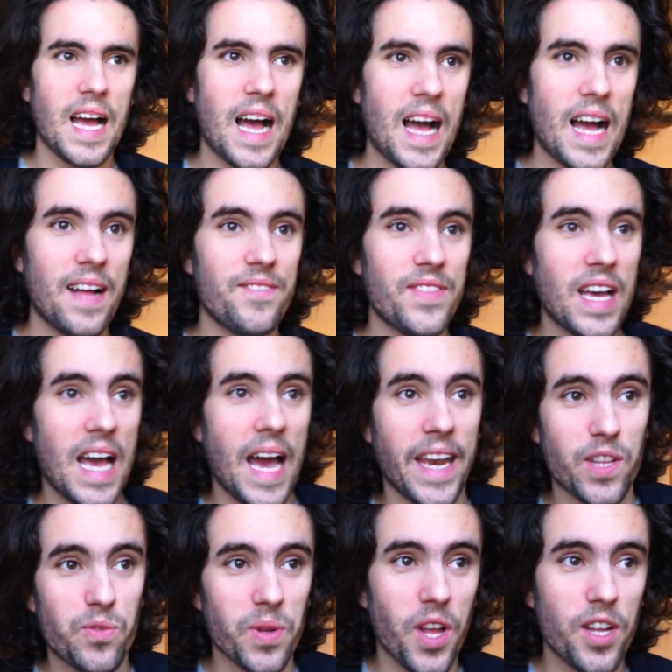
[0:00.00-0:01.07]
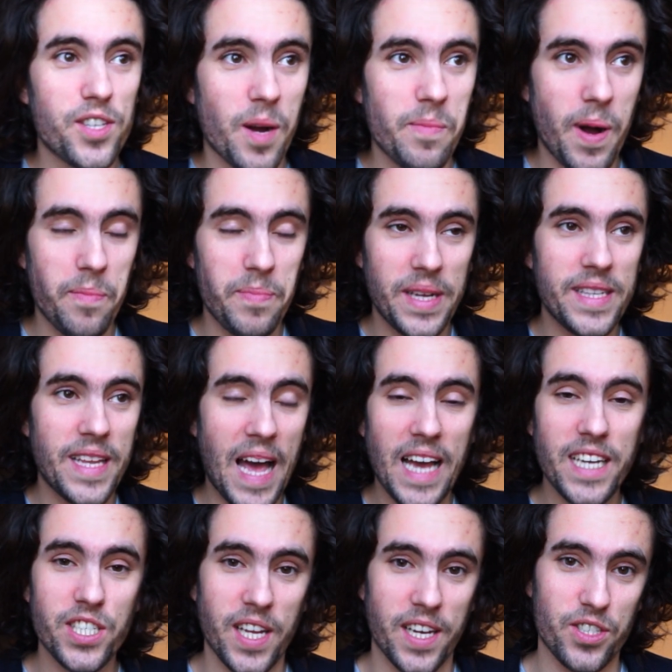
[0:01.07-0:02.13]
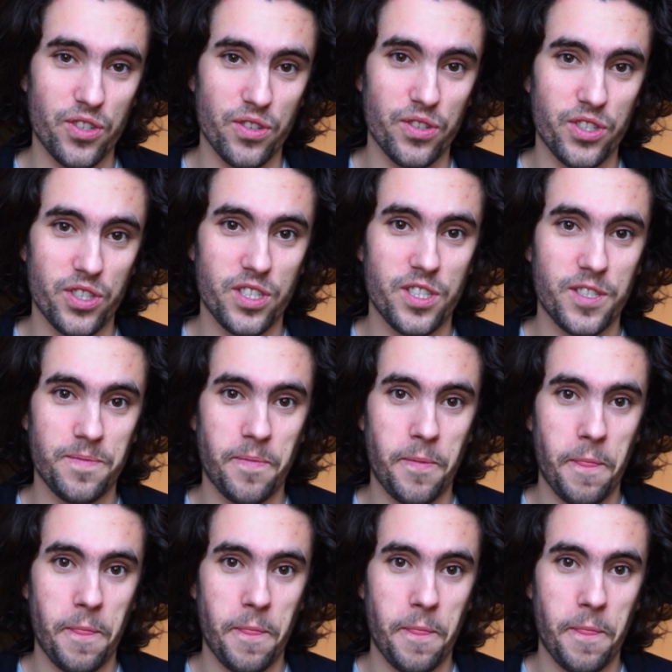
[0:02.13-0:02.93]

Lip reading: And it will not come up in the hashtag searches.